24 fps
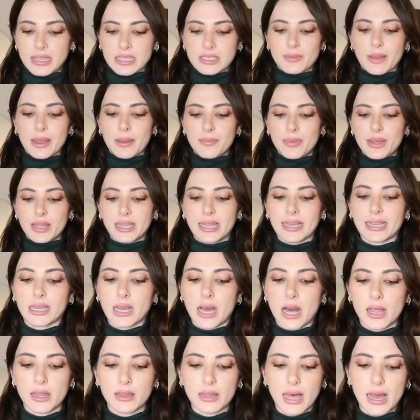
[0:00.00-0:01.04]
This might be like
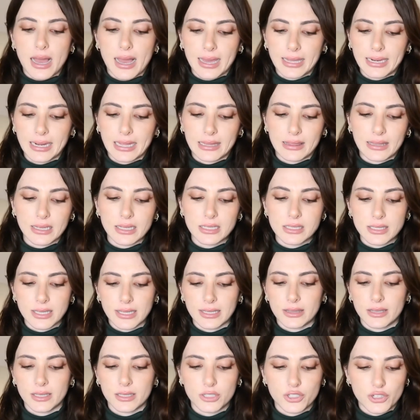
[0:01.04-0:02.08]
a line. I think it's
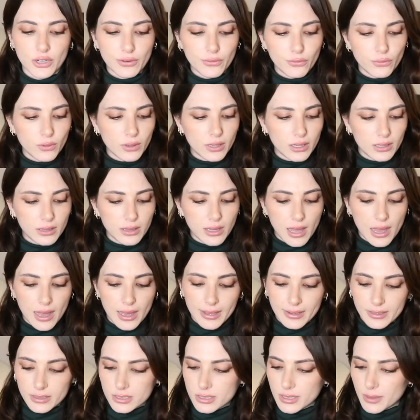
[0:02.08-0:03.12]
like the driftwood
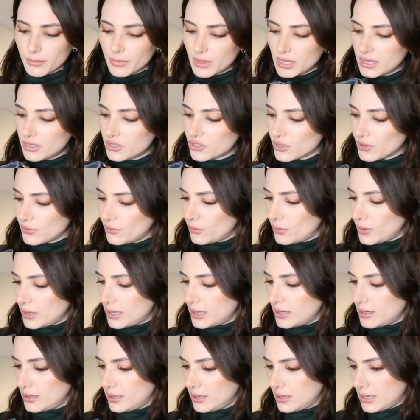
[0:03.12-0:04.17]
line or something.
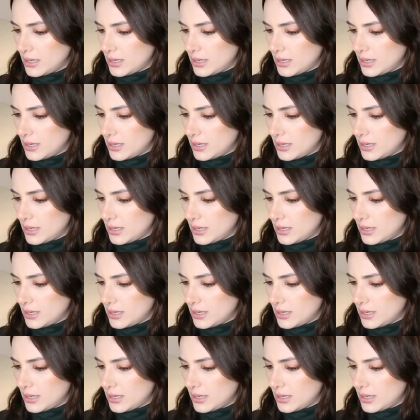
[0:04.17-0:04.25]
Driftwood?